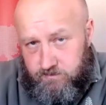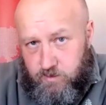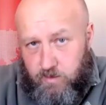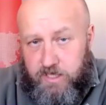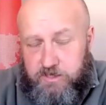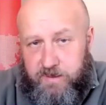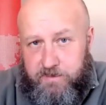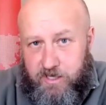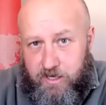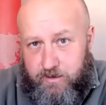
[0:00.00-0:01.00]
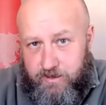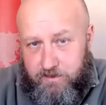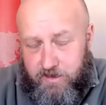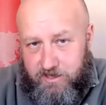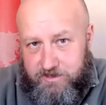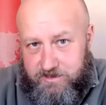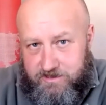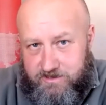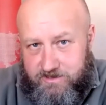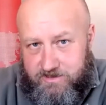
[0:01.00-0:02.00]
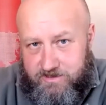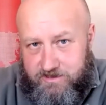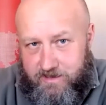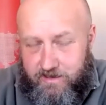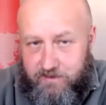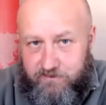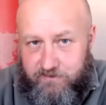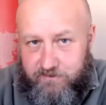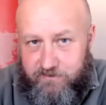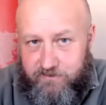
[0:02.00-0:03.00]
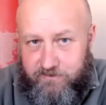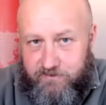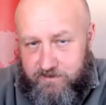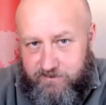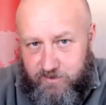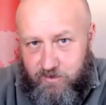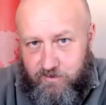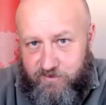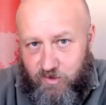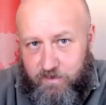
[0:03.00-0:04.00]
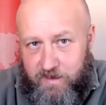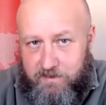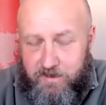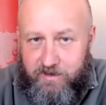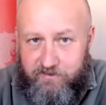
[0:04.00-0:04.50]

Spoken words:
Well, most people are on the margins. So, I mean, the advice is written for people.